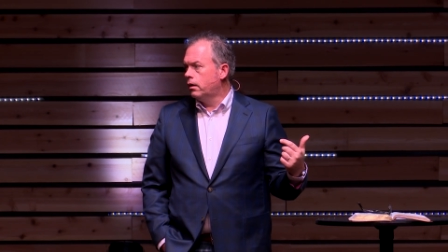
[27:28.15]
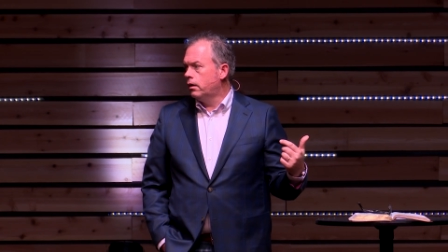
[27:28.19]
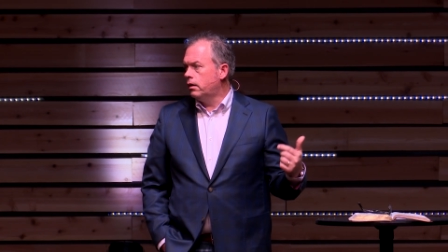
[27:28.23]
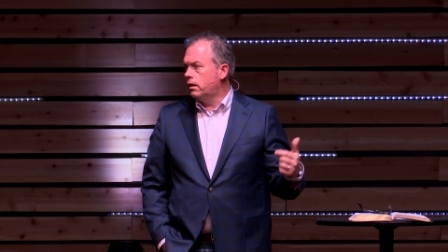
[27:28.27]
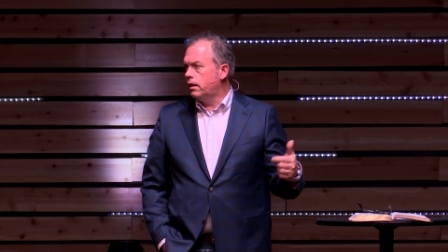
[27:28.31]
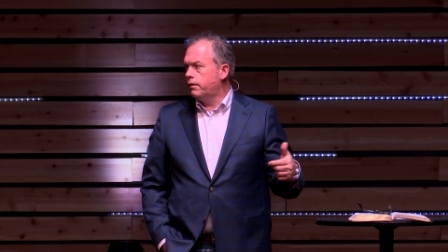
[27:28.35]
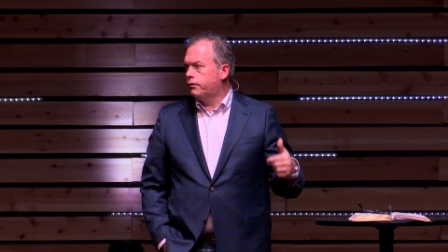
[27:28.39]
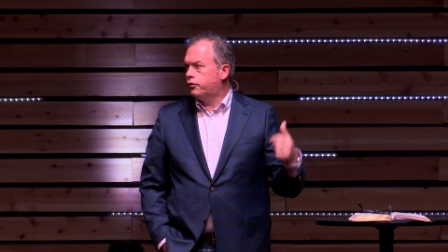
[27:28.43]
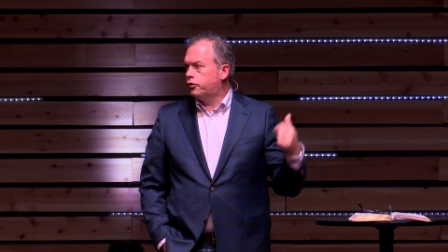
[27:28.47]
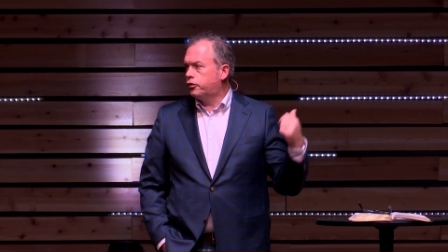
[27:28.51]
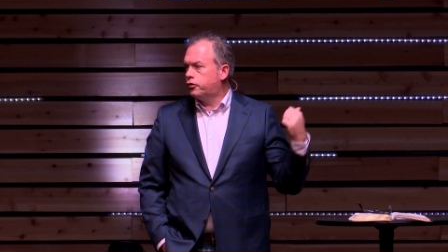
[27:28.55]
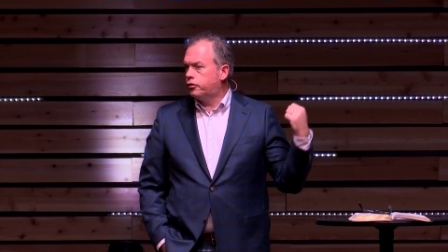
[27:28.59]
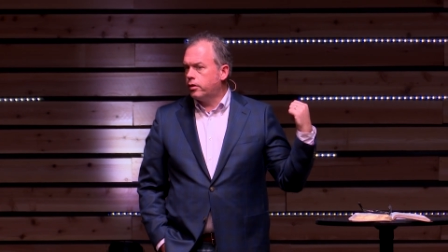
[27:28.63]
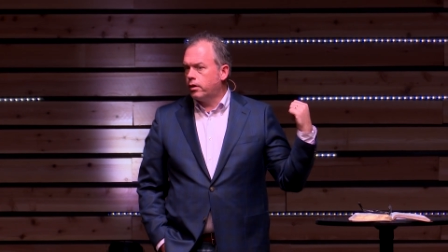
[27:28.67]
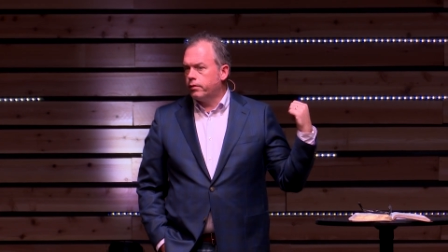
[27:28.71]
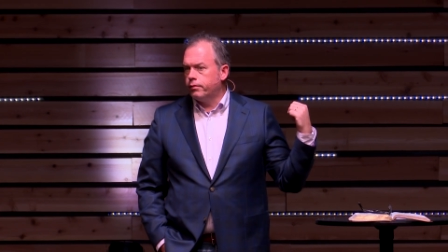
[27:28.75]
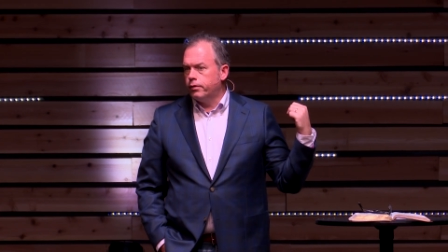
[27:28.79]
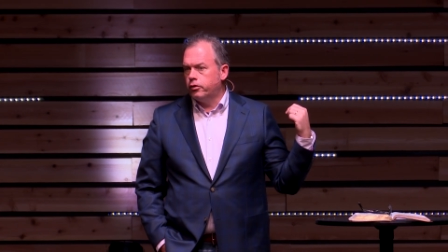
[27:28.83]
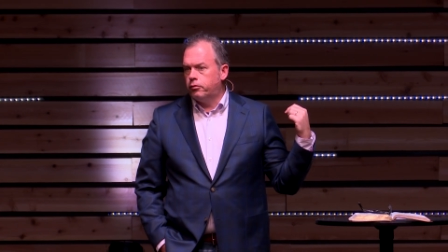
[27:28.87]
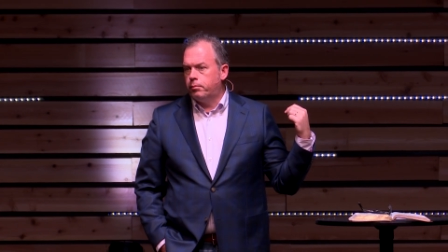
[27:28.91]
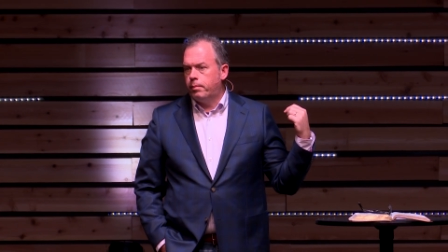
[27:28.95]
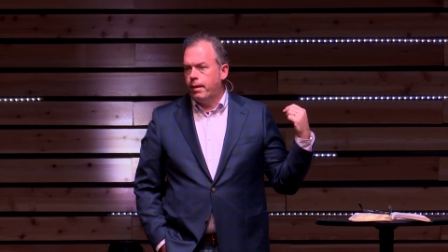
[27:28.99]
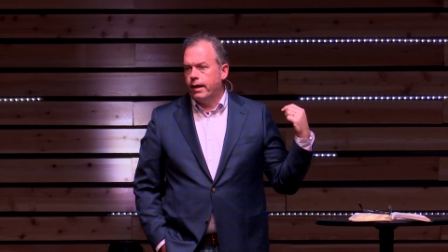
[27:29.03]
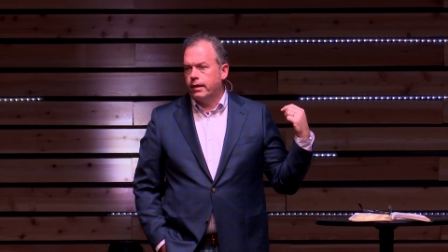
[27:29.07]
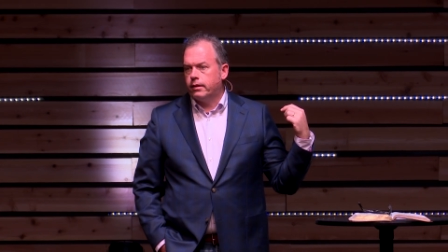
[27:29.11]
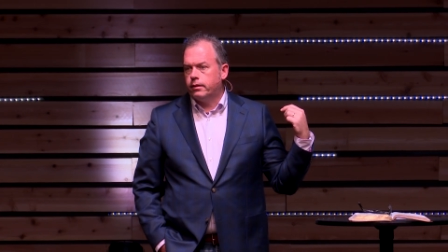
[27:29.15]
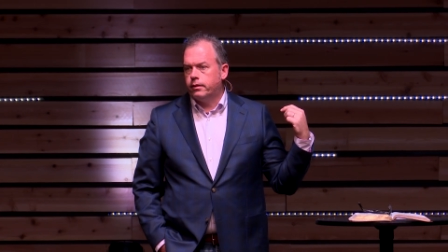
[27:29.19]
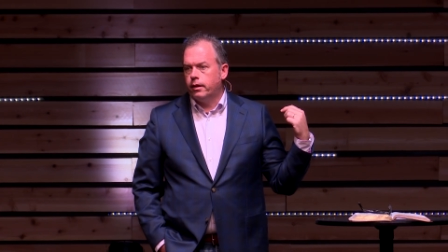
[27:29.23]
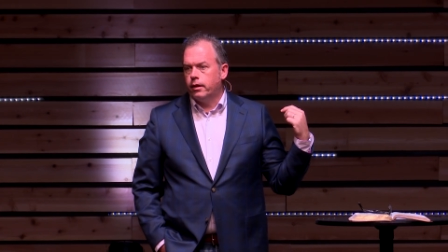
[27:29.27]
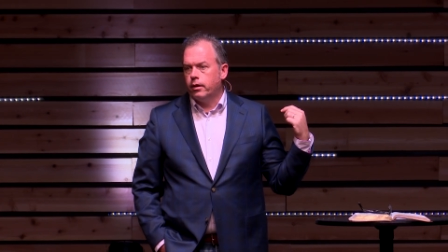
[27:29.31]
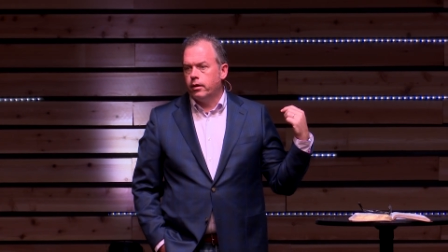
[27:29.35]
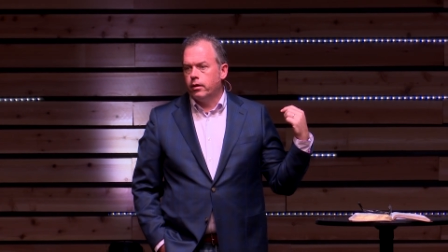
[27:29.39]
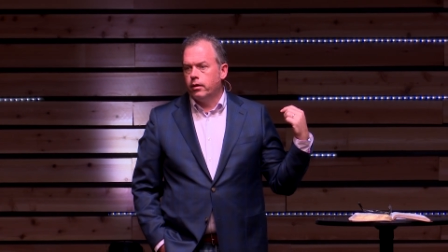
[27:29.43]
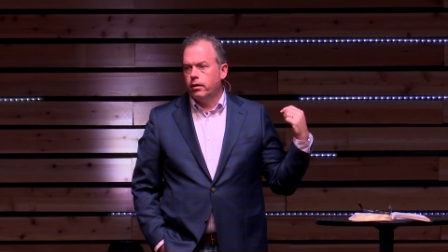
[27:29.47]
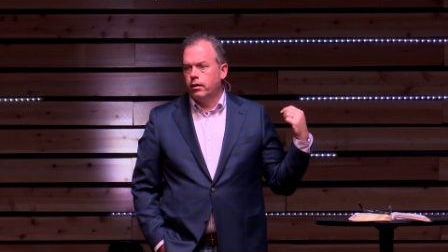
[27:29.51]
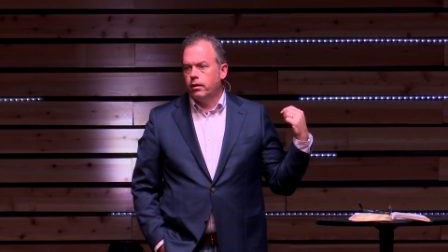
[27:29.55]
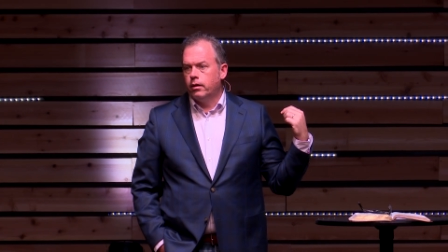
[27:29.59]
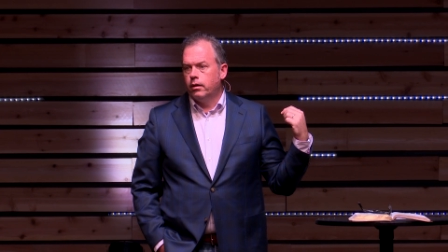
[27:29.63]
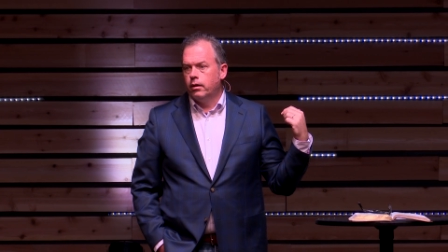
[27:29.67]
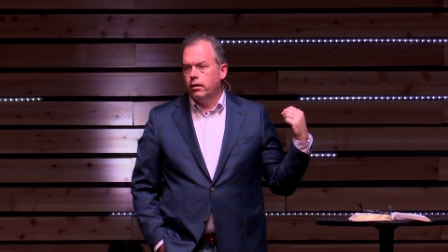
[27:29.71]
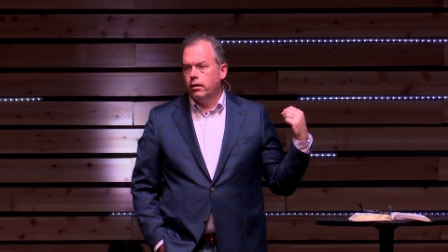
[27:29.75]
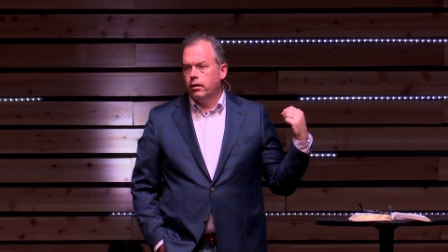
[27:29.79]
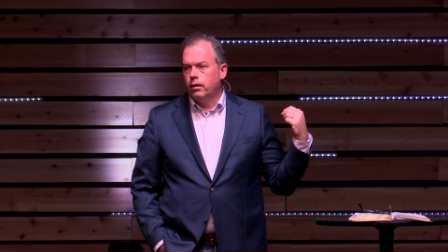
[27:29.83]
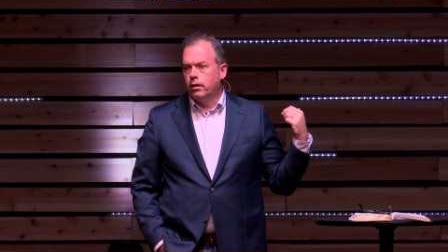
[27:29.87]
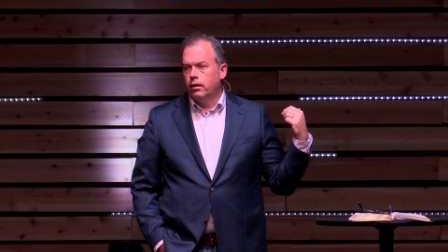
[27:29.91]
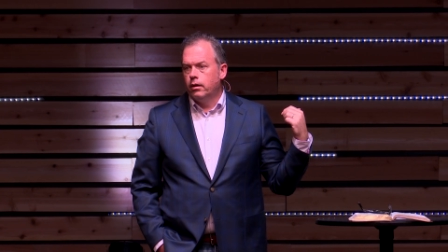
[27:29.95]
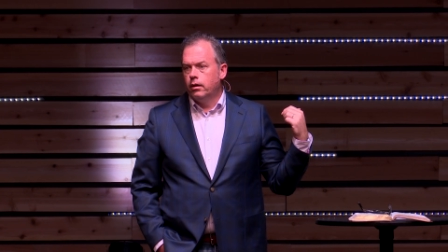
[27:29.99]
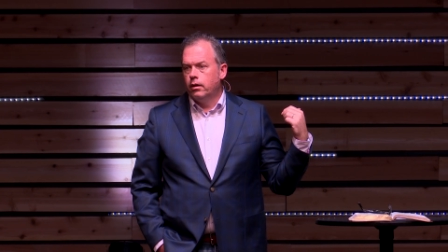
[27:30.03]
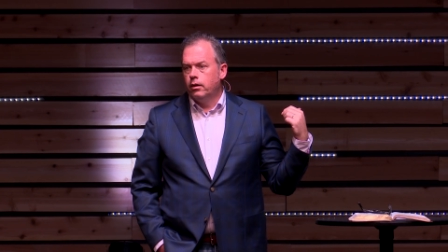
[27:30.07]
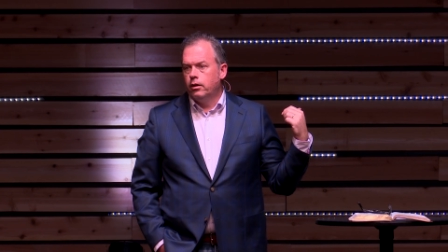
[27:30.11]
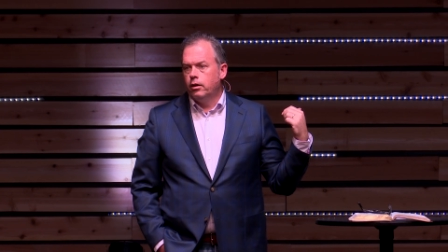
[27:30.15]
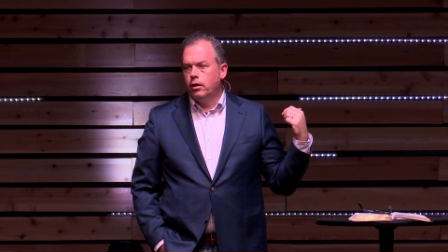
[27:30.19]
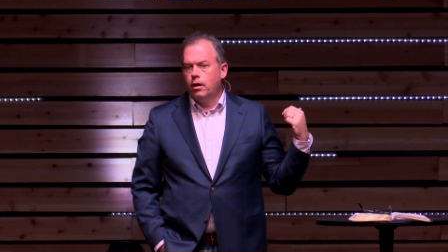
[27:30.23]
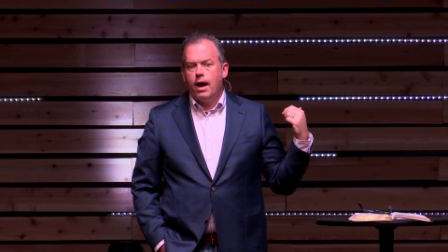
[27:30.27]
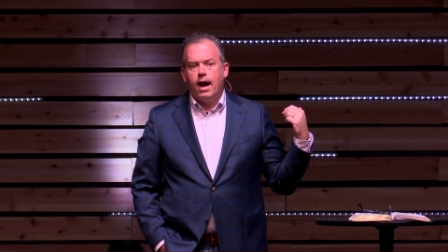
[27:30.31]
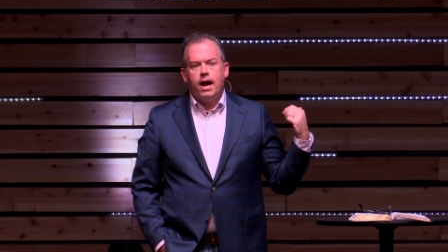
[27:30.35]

You left your servants back there. You